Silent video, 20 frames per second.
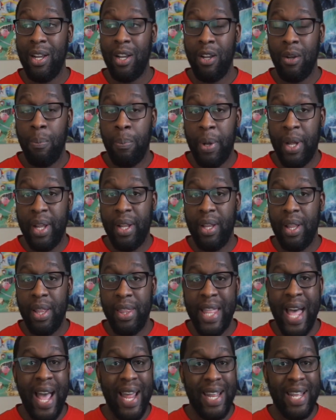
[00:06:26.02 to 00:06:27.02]
but
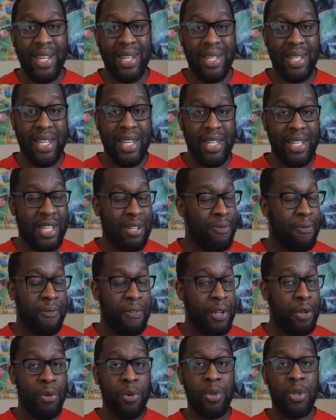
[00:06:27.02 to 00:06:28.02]
that is the
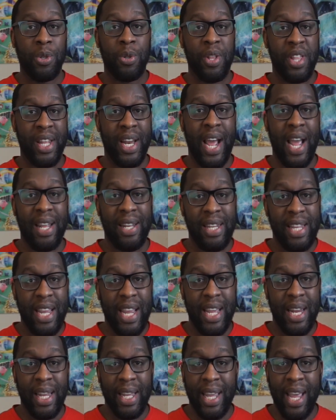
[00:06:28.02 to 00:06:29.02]
diffusal that I
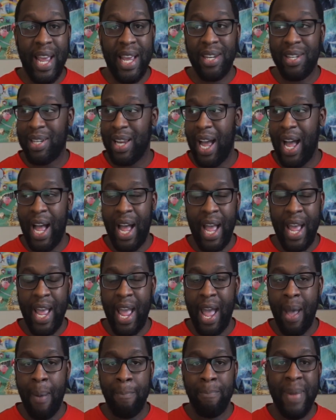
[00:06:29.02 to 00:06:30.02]
need in case I
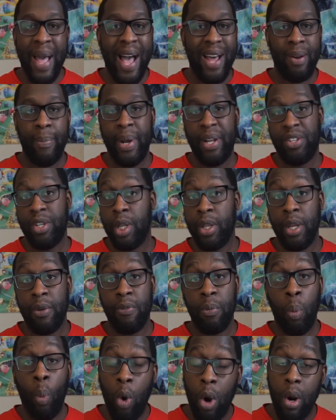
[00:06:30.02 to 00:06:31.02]
am mad about something
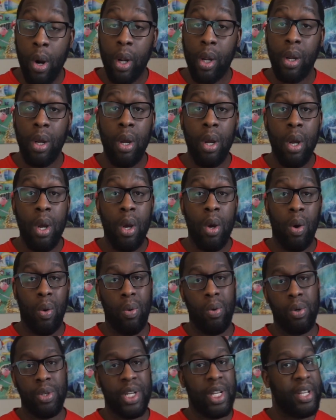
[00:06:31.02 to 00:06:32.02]
from work
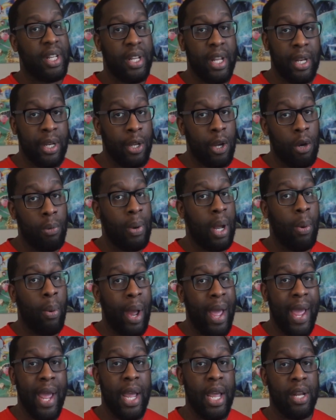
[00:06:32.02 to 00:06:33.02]
or something didn't go my
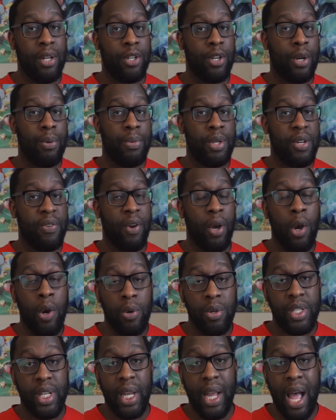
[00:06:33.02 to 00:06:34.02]
way in terms of a
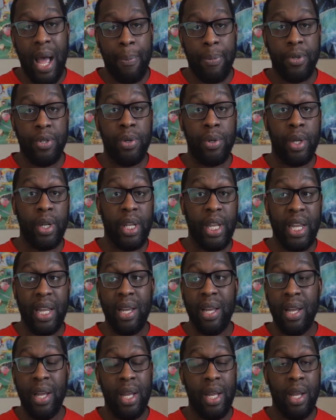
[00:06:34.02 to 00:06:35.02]
hosting opportunity. It
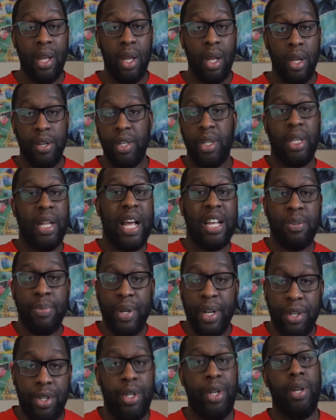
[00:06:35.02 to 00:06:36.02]
just allows me
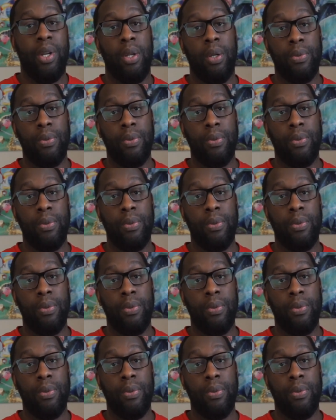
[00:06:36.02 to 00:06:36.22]
to chill.